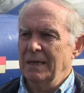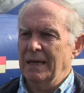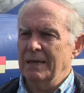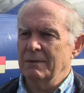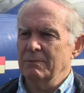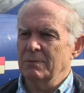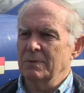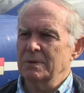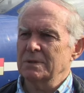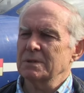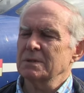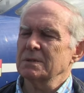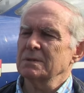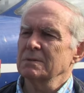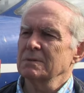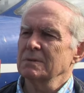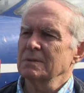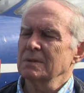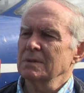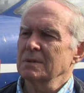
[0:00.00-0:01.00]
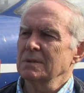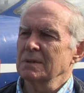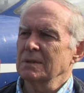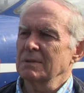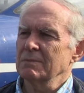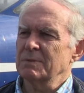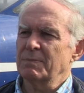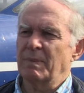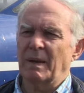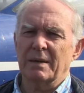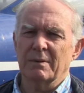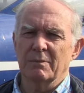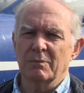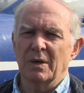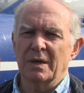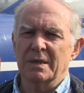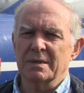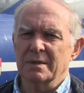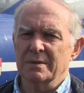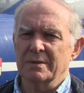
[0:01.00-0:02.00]
It was black and
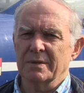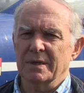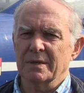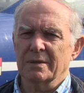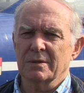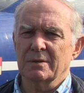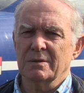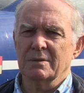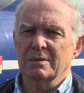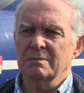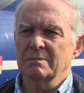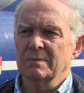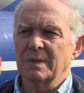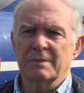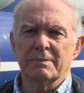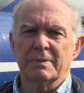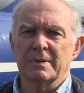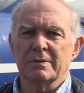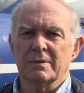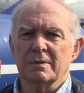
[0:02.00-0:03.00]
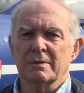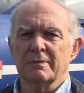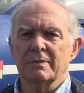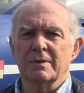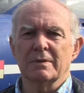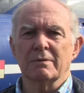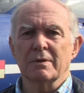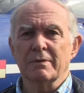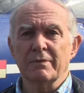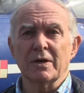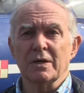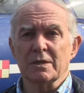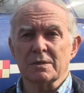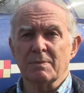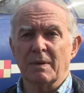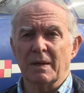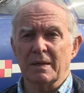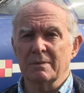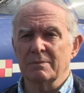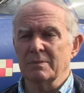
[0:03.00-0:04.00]
white, I think, or maybe the reverse
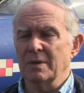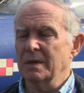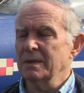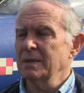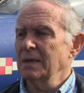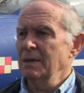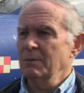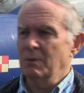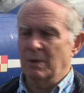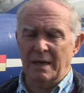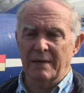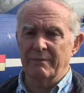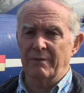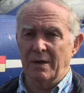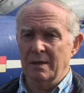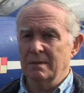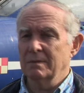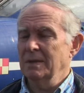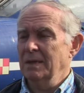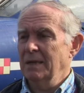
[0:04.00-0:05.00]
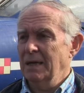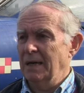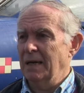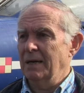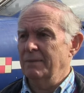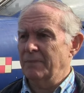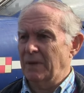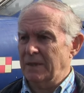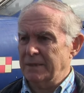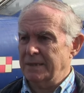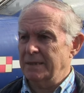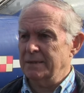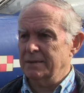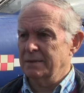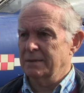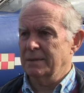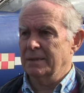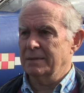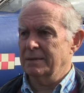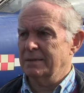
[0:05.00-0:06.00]
black and white. Whatever. They did
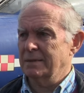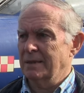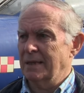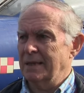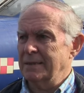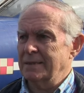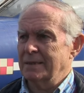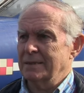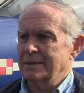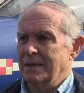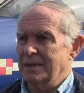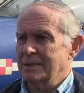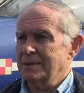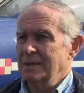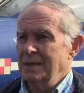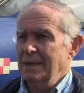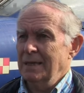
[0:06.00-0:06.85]
this.